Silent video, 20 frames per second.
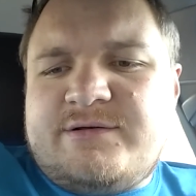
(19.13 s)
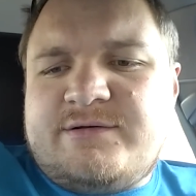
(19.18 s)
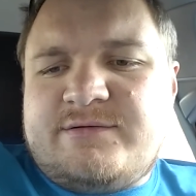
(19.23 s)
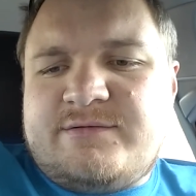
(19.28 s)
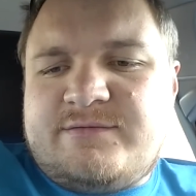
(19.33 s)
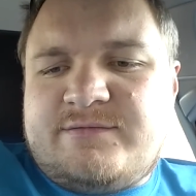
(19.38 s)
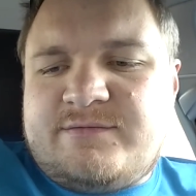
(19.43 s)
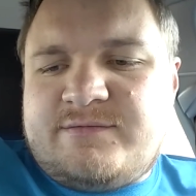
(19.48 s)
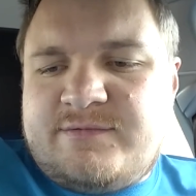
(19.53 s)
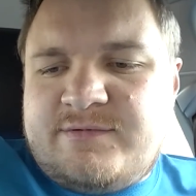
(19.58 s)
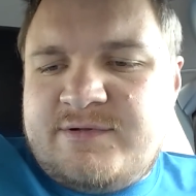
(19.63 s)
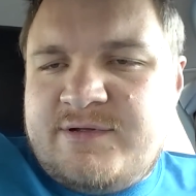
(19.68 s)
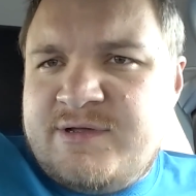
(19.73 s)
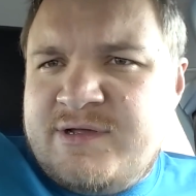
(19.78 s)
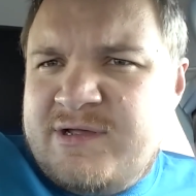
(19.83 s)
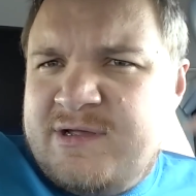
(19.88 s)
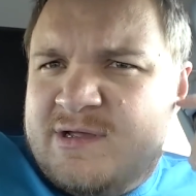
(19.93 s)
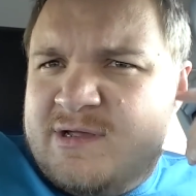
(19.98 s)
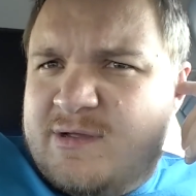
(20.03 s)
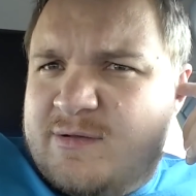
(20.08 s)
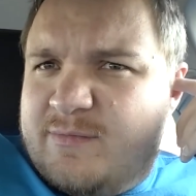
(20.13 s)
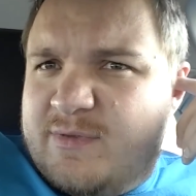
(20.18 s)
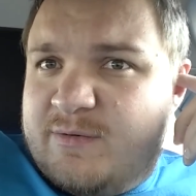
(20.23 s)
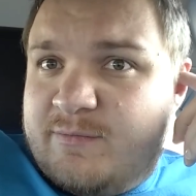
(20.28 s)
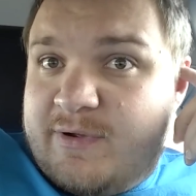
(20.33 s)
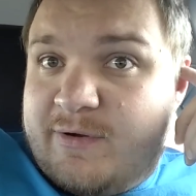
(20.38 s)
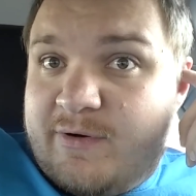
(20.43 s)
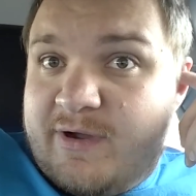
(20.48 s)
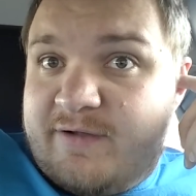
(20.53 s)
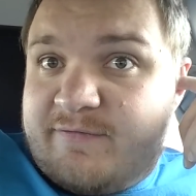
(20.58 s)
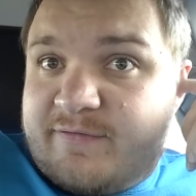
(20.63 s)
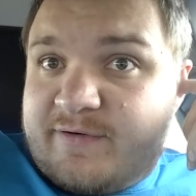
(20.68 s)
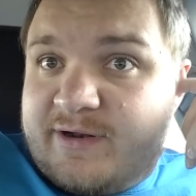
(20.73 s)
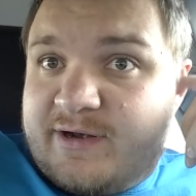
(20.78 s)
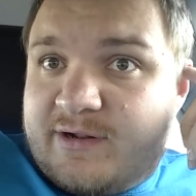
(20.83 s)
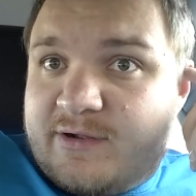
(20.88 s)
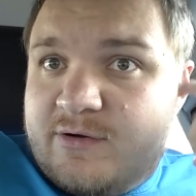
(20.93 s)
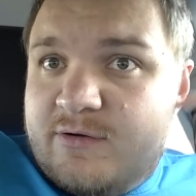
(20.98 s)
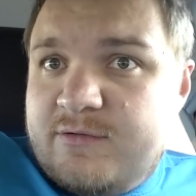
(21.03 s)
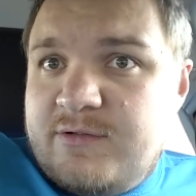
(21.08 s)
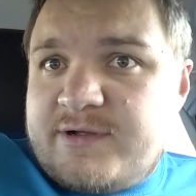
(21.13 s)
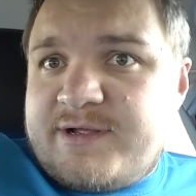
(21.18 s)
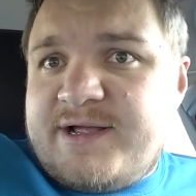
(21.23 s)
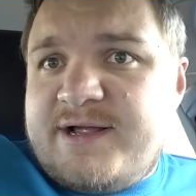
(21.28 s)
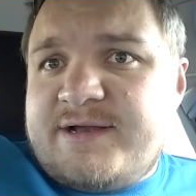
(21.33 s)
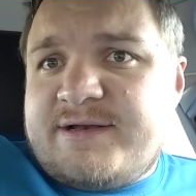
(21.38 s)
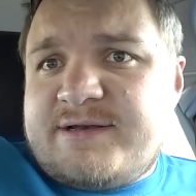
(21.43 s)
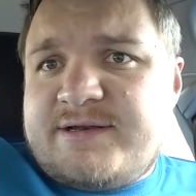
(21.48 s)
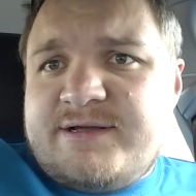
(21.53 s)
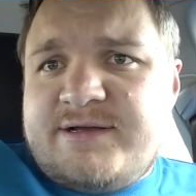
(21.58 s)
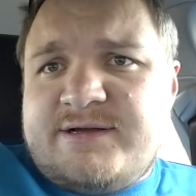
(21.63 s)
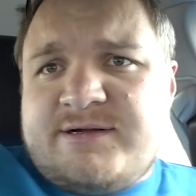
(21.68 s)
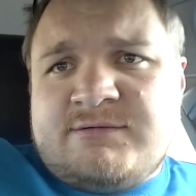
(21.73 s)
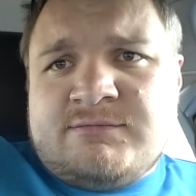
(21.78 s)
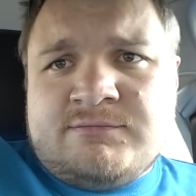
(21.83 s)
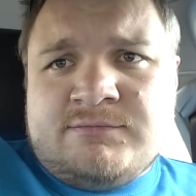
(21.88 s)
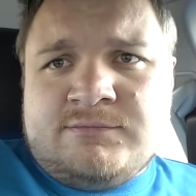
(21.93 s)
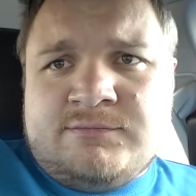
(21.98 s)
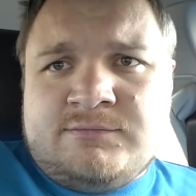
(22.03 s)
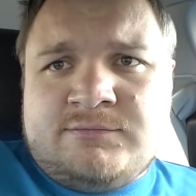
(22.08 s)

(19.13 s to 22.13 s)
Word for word: And me and my wife are gonna go look at uh,